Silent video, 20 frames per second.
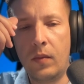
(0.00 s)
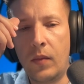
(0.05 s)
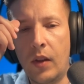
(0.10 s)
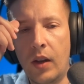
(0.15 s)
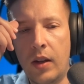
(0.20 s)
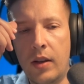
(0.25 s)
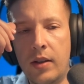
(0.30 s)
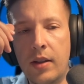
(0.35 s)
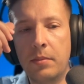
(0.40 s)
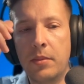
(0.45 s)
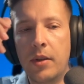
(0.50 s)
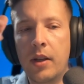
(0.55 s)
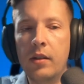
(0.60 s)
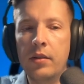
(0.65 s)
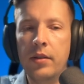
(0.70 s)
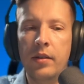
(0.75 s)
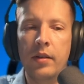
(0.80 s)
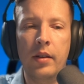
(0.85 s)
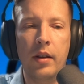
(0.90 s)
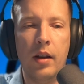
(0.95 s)
Some
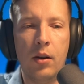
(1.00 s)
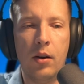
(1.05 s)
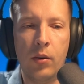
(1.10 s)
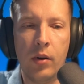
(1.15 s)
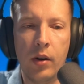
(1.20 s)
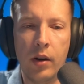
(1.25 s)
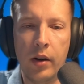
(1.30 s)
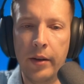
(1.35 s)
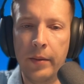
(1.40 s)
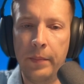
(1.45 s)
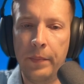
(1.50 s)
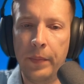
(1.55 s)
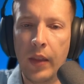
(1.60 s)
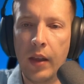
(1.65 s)
cells in our eye